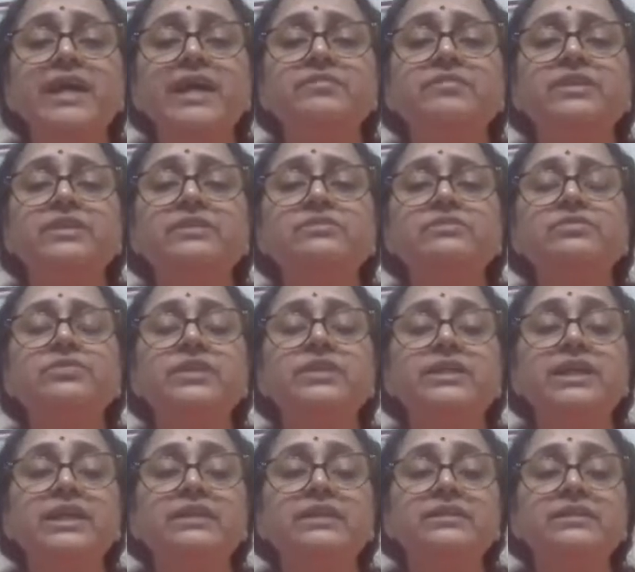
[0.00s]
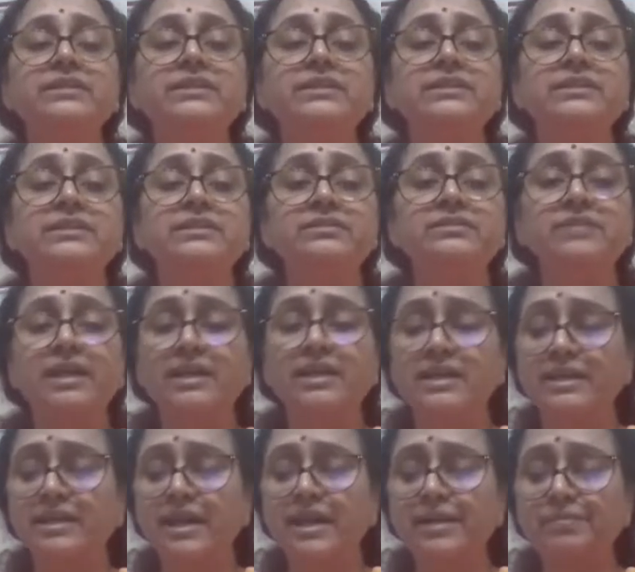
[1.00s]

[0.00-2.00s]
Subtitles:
and N1s were taken in the study,